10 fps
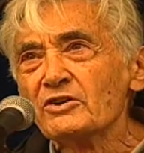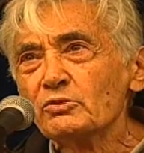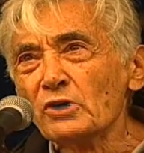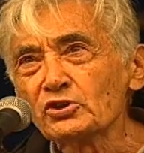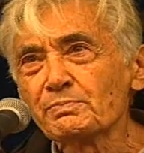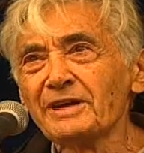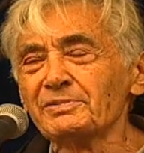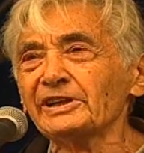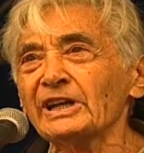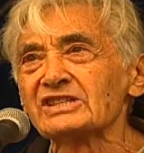Most people
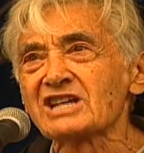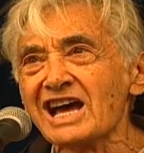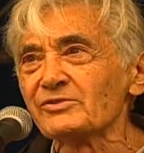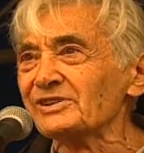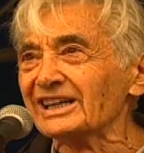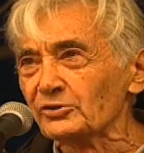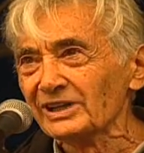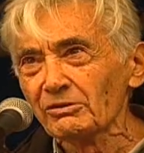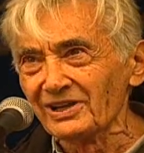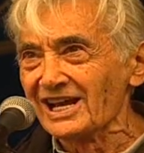in this country
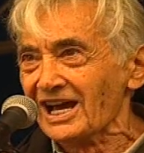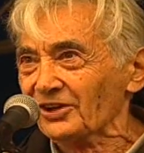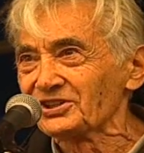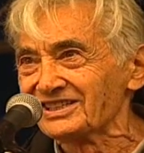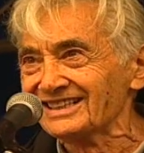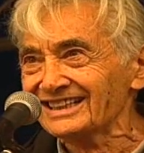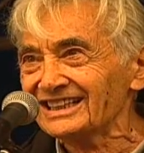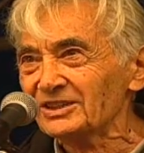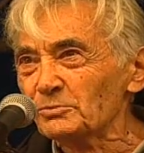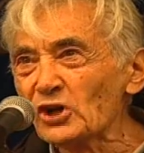agree with us.
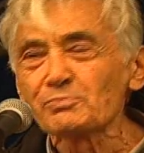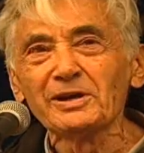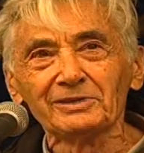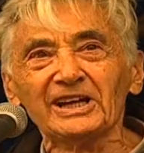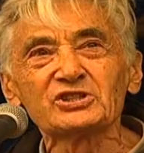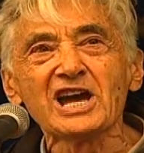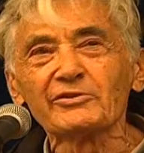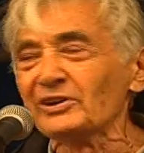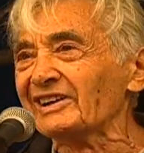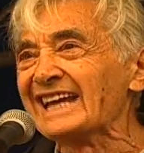Most people in this
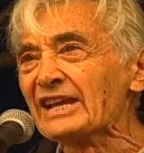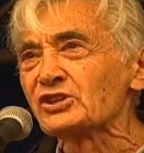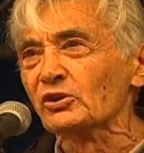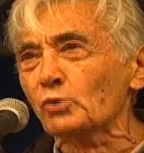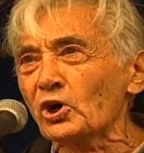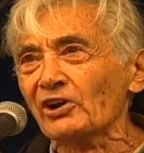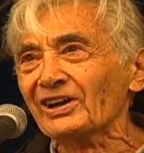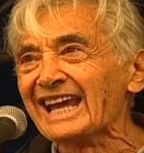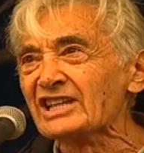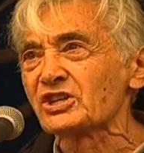country are against the war,
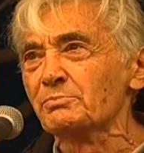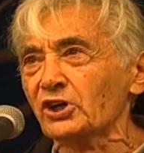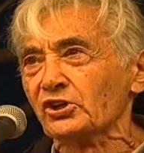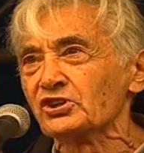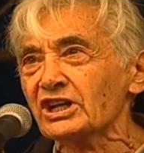against Bush.